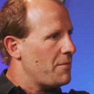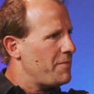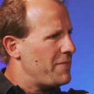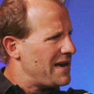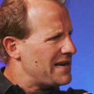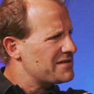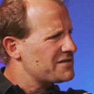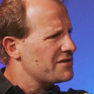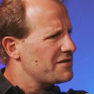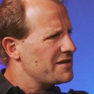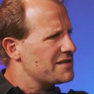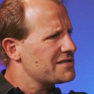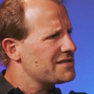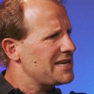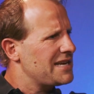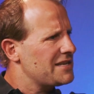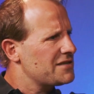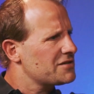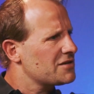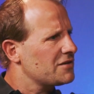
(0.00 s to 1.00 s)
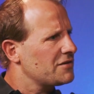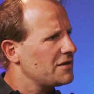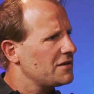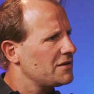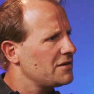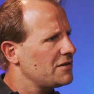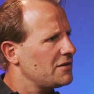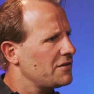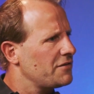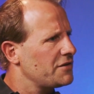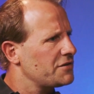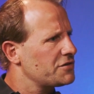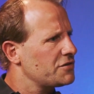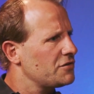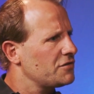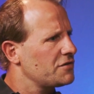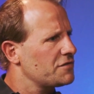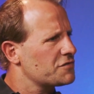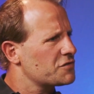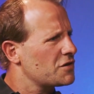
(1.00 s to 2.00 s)
pastor that stands on the
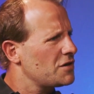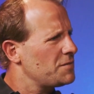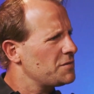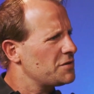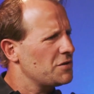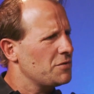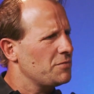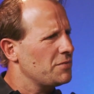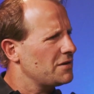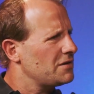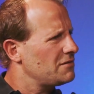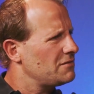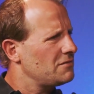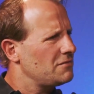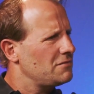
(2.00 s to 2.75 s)
truth of Scripture, but